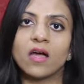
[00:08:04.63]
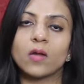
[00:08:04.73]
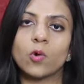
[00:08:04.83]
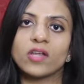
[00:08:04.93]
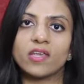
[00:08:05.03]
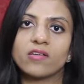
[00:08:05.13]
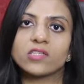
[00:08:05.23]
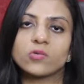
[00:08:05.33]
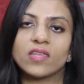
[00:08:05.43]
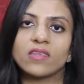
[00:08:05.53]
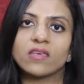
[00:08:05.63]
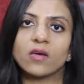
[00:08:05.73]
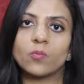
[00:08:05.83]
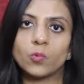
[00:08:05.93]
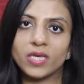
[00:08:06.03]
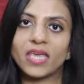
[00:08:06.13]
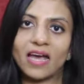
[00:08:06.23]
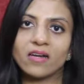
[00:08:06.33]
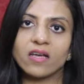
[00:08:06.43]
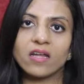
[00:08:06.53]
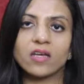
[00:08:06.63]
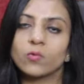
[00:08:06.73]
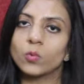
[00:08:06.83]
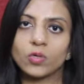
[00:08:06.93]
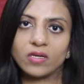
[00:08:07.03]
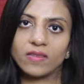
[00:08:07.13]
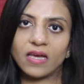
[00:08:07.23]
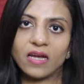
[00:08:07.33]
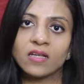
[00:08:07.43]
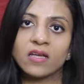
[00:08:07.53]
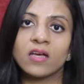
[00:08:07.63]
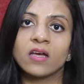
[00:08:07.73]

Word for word: and what areas do I think I'm weak at, and I would work at that.